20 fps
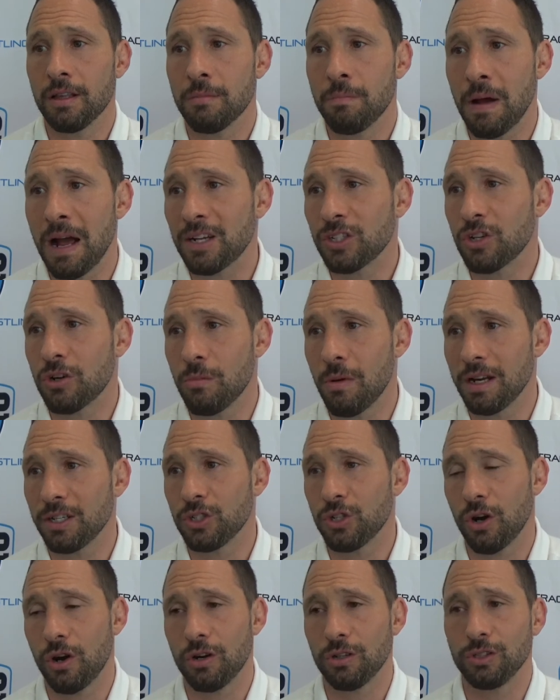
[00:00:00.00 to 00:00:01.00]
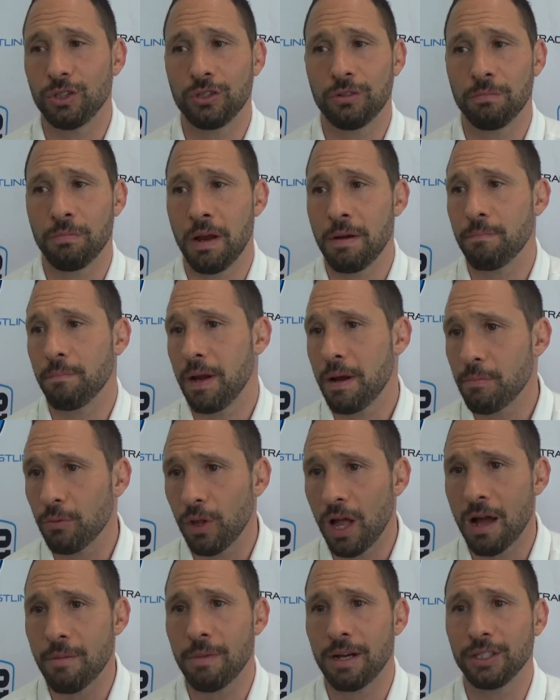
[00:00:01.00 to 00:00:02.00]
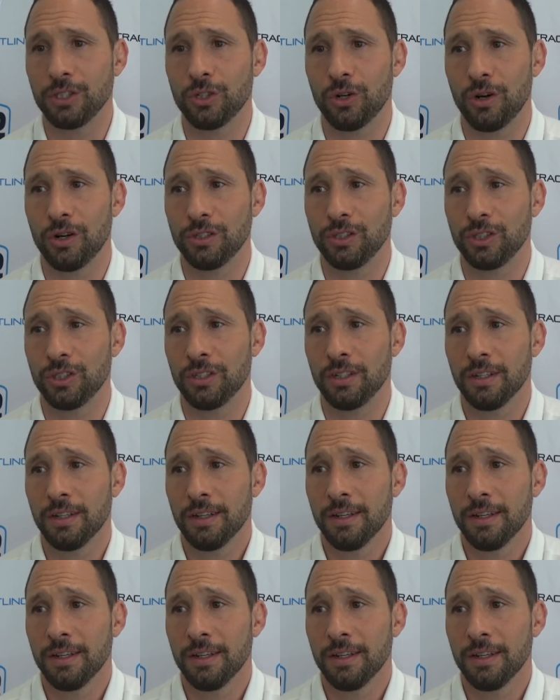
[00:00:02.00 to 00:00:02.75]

Pastor in my church, people at my church.